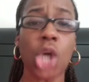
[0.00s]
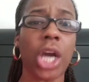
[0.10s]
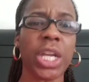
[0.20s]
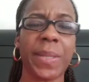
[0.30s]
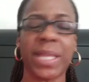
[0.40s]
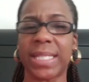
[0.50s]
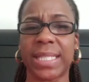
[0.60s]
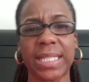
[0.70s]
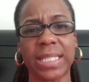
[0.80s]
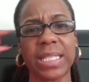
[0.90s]
talking with
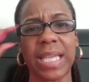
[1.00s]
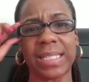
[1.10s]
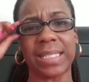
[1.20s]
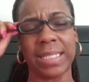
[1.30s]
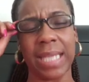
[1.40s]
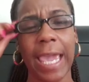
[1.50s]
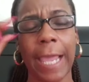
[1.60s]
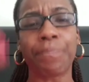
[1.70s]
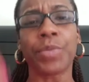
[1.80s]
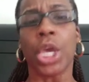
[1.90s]
this sister
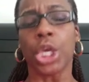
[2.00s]
yesterday,